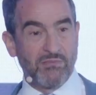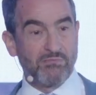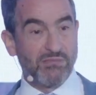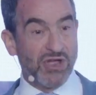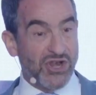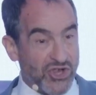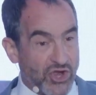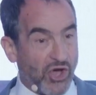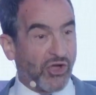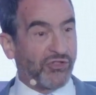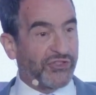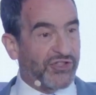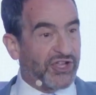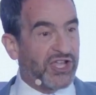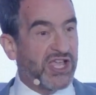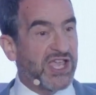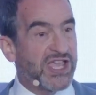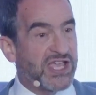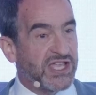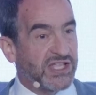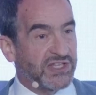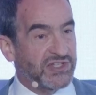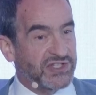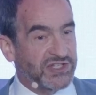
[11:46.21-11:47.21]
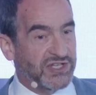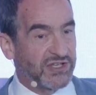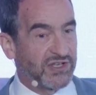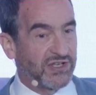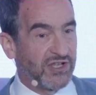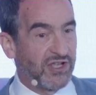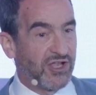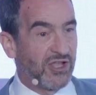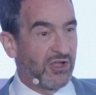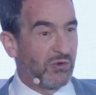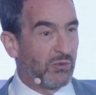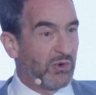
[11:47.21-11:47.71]
but not the heat.
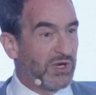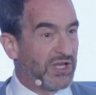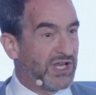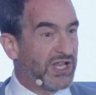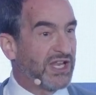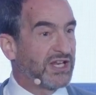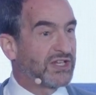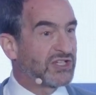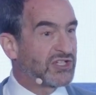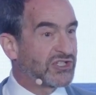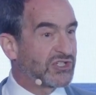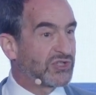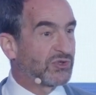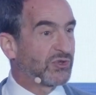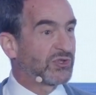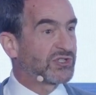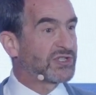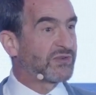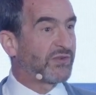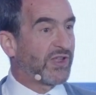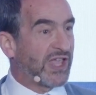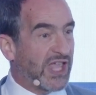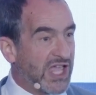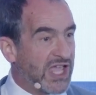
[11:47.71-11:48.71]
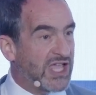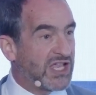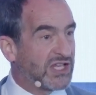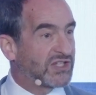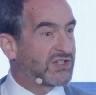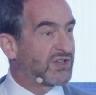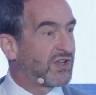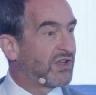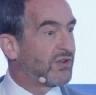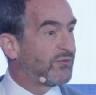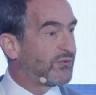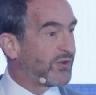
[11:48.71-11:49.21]
We need a source of
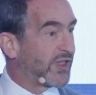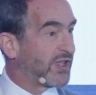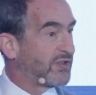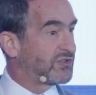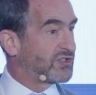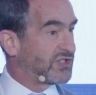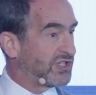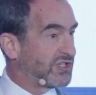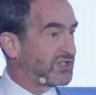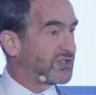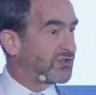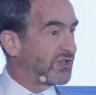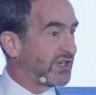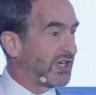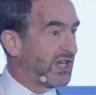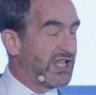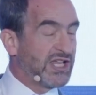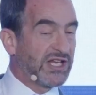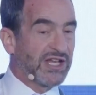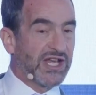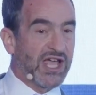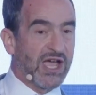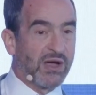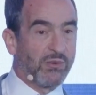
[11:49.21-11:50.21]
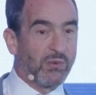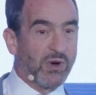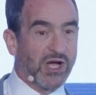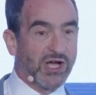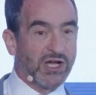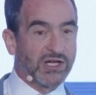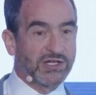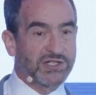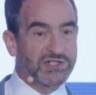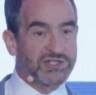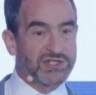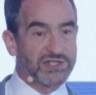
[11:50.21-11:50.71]
heat for those district heat
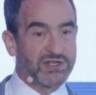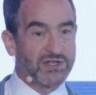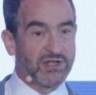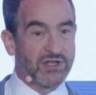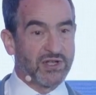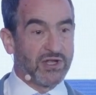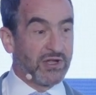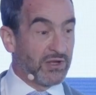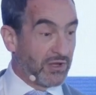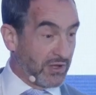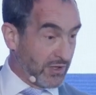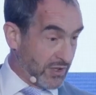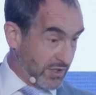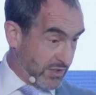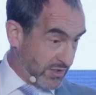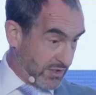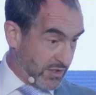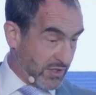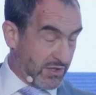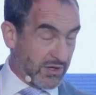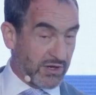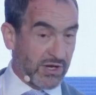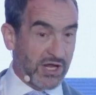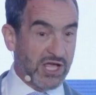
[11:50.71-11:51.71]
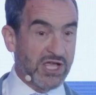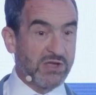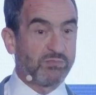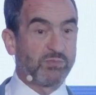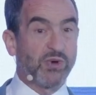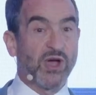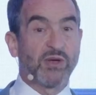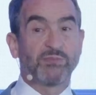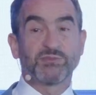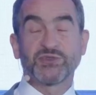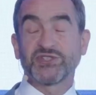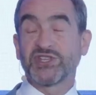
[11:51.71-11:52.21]
networks. Heat
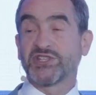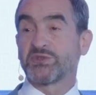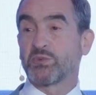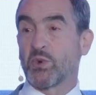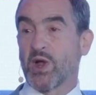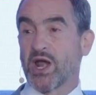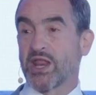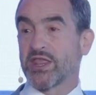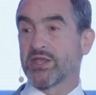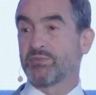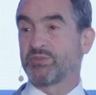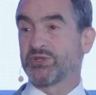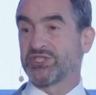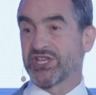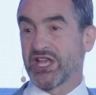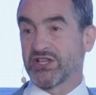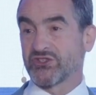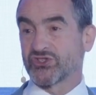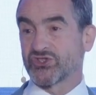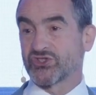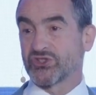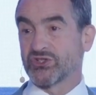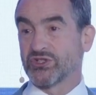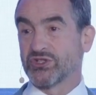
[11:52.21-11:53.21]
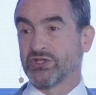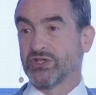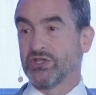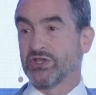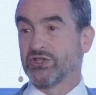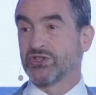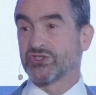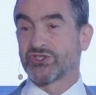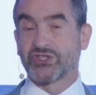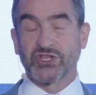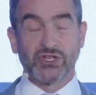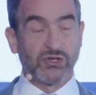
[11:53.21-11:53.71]
pumps is one of the potential
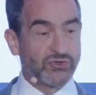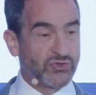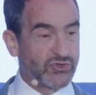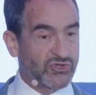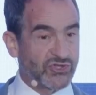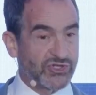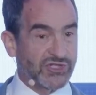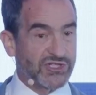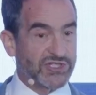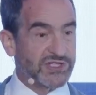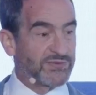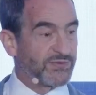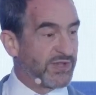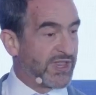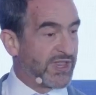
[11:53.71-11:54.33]
solutions for